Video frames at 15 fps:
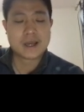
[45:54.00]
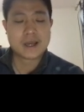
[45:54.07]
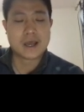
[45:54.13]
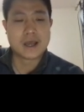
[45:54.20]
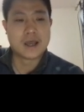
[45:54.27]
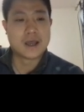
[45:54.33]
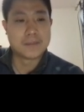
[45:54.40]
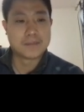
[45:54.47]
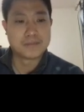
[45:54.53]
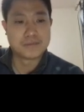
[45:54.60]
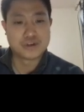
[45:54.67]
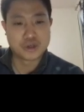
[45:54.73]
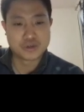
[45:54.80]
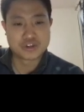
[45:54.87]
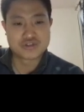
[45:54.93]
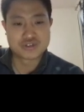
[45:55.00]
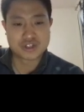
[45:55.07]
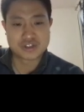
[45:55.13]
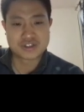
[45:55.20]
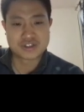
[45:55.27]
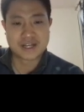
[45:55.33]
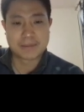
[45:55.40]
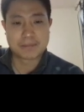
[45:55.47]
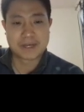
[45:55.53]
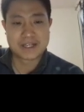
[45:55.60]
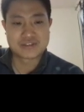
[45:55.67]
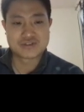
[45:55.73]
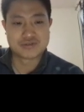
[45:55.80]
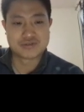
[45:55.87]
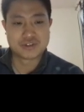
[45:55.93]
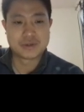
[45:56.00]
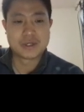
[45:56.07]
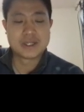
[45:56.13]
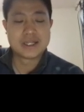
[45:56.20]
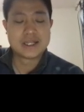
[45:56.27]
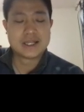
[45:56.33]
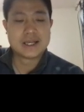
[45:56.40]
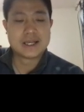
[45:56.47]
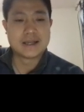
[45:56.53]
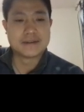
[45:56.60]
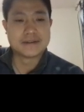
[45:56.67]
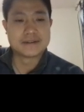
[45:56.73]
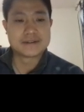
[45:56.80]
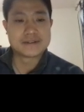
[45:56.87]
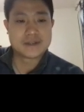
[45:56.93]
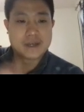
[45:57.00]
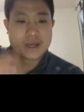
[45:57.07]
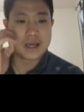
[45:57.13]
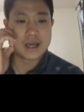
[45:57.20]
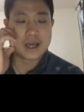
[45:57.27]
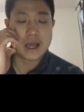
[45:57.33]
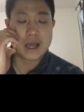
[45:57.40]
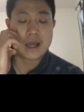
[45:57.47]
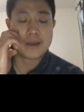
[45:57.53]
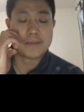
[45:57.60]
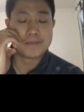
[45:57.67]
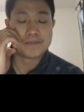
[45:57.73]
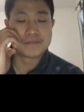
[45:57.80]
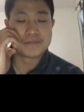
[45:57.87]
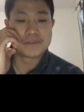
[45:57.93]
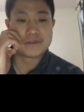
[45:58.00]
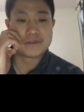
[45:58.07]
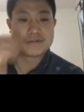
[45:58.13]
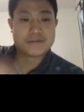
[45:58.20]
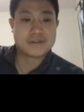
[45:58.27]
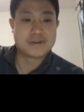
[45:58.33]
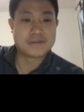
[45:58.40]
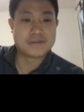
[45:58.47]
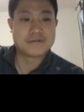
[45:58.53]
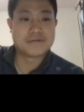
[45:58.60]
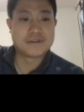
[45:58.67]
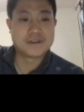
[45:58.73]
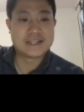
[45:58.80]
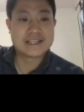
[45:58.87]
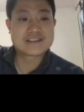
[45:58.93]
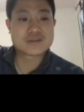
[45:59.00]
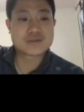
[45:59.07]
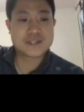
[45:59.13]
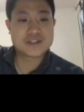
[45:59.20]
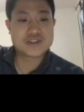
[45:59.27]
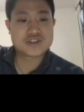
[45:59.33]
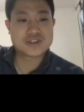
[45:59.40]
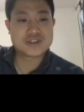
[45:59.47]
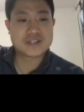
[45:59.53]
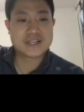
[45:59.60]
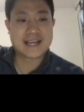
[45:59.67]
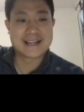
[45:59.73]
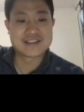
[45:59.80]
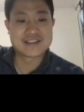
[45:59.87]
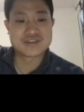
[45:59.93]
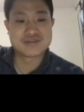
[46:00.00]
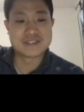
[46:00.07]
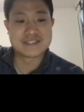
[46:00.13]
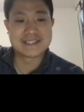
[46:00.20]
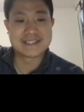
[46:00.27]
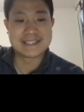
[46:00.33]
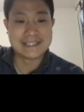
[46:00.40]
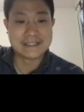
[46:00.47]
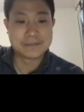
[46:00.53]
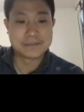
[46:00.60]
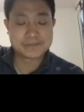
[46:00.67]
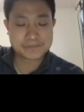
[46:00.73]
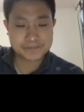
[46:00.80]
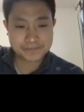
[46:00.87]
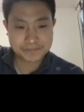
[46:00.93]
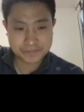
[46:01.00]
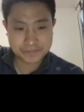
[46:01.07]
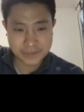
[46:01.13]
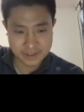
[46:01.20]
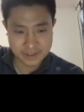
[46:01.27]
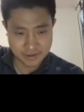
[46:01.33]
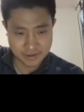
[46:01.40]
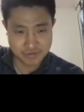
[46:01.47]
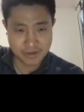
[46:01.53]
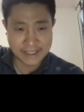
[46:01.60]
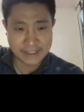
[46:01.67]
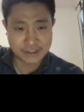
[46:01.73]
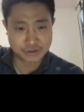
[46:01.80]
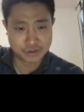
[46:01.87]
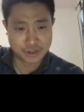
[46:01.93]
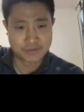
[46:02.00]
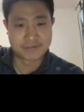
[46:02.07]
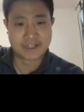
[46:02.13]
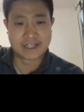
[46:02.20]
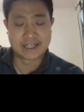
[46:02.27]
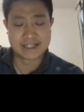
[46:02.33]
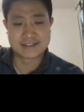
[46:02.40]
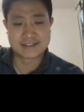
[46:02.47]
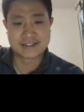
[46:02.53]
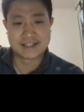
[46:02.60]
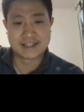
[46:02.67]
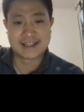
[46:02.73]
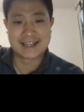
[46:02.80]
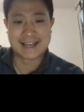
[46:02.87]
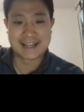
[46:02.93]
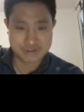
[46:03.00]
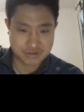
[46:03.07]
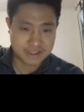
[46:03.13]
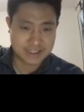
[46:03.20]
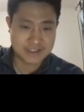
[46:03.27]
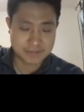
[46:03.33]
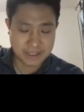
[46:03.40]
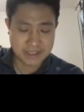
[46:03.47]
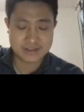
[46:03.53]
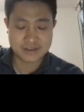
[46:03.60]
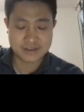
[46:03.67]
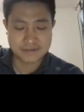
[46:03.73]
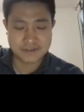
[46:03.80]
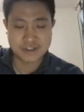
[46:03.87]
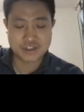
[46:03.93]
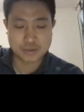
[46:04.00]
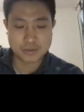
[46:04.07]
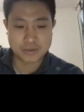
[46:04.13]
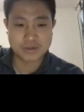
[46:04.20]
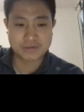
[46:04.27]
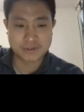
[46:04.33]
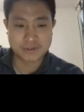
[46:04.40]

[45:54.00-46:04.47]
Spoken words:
know the structures that pass through. And for this question, the answer is E. It's the radial nerve that lies in the lateral aspect of the cubital